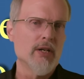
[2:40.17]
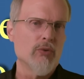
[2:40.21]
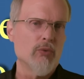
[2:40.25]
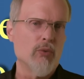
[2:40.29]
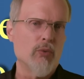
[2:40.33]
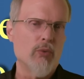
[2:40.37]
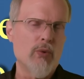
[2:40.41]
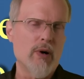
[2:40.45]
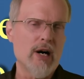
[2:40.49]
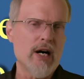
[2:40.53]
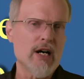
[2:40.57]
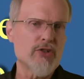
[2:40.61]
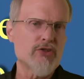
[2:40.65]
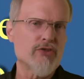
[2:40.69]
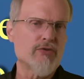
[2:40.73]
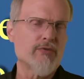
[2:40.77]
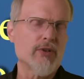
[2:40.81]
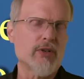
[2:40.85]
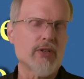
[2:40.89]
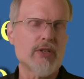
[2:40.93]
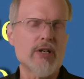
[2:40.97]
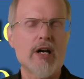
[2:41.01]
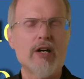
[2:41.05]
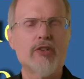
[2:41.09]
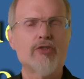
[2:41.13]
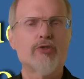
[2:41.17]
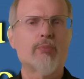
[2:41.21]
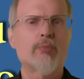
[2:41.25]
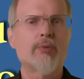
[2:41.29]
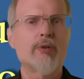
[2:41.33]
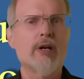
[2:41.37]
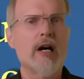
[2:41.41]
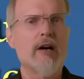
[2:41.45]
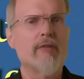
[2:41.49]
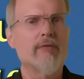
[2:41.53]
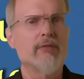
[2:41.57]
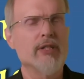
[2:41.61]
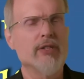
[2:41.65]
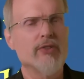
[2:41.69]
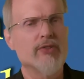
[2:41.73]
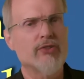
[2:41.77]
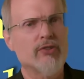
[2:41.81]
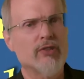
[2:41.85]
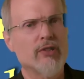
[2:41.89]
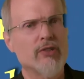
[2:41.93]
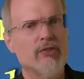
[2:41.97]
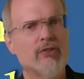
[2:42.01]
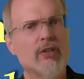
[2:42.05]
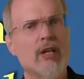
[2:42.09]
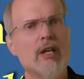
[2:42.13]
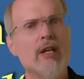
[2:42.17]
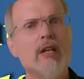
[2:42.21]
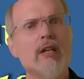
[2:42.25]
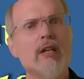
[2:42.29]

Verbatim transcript: Watch for God's providences.